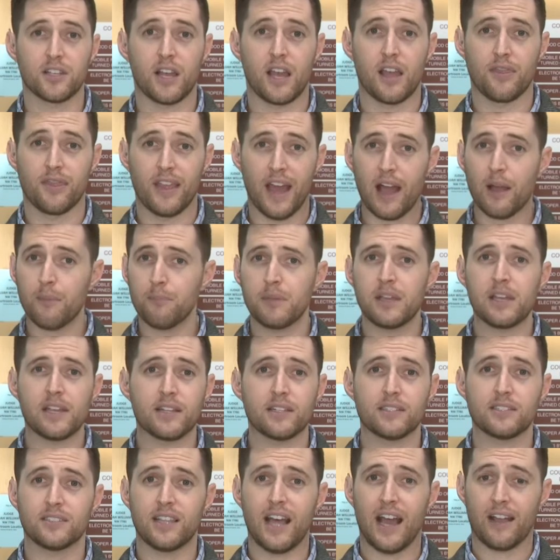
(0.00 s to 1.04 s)
and that
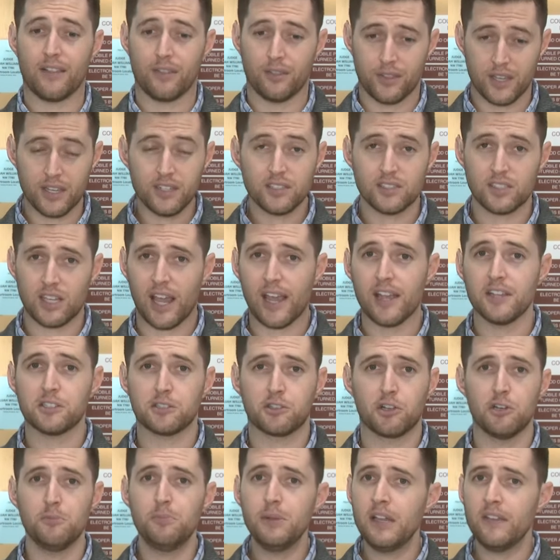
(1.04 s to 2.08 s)
means that this case
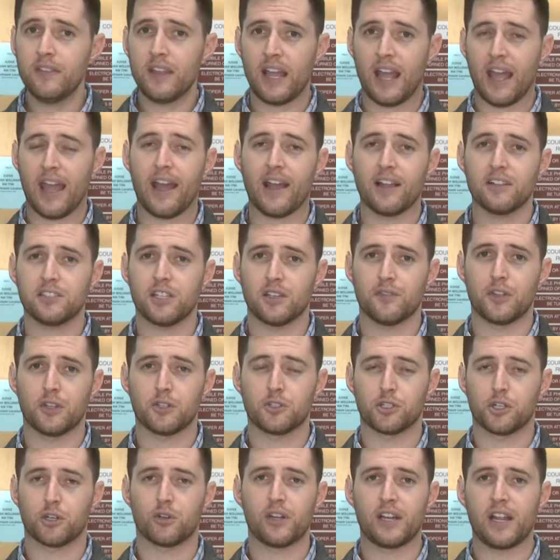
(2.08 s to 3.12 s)
could be in the hands of the
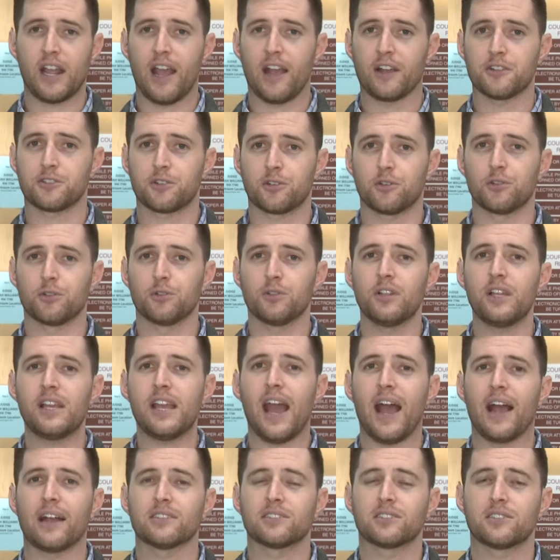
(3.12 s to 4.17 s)
jury as
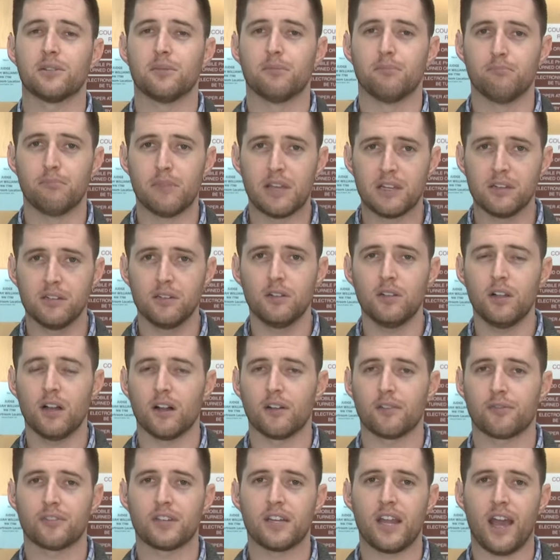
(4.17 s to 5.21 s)
early as the middle
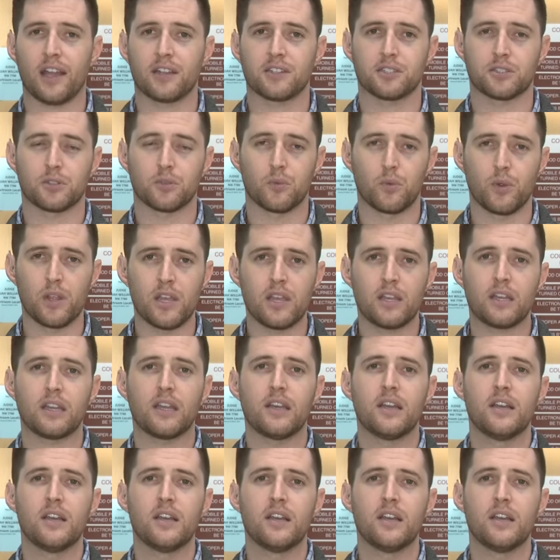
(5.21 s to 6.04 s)
of next week.